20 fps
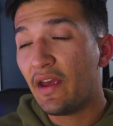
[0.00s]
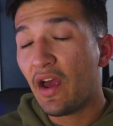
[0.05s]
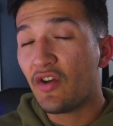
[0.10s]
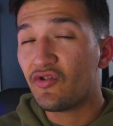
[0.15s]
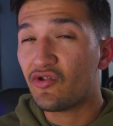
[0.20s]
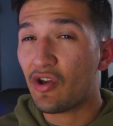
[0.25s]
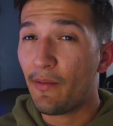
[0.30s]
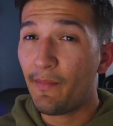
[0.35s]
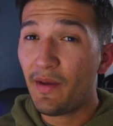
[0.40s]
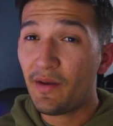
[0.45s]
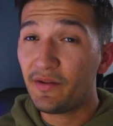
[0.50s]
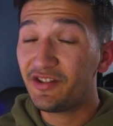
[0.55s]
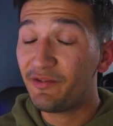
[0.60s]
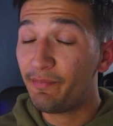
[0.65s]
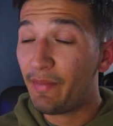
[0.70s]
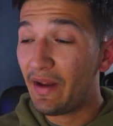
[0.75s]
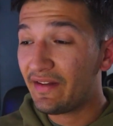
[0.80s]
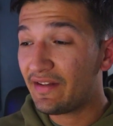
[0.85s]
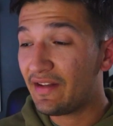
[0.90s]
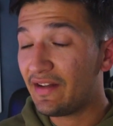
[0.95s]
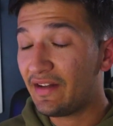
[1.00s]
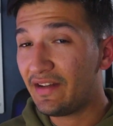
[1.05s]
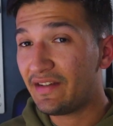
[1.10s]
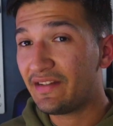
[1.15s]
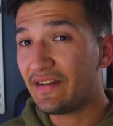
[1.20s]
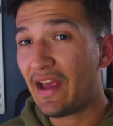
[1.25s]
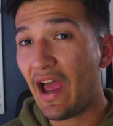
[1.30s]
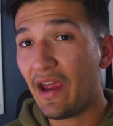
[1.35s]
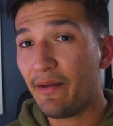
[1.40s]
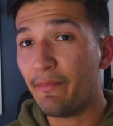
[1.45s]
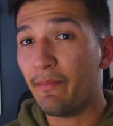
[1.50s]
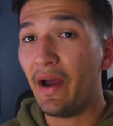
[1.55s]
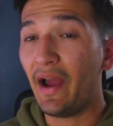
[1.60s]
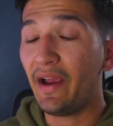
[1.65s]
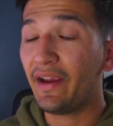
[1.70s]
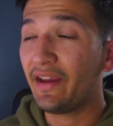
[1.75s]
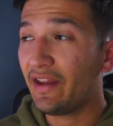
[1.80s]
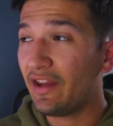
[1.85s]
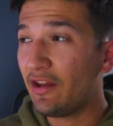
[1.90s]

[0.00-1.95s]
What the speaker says: So I'm expecting this iMac,